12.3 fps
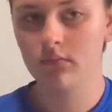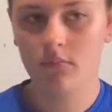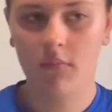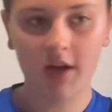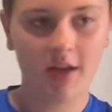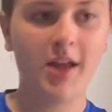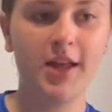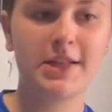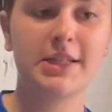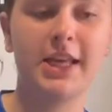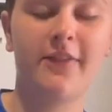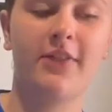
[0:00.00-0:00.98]
My
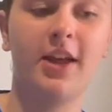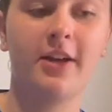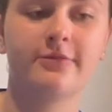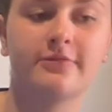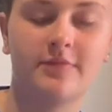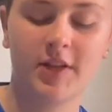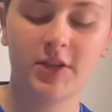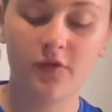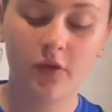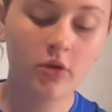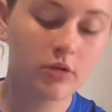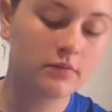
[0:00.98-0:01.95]
can's giving out. It's
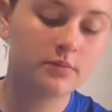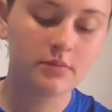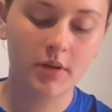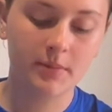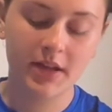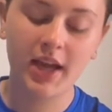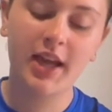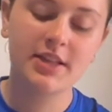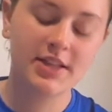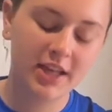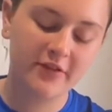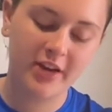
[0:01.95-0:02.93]
full, but my can's
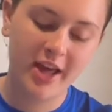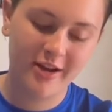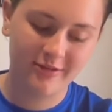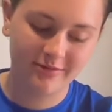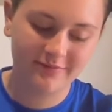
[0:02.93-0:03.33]
giving out.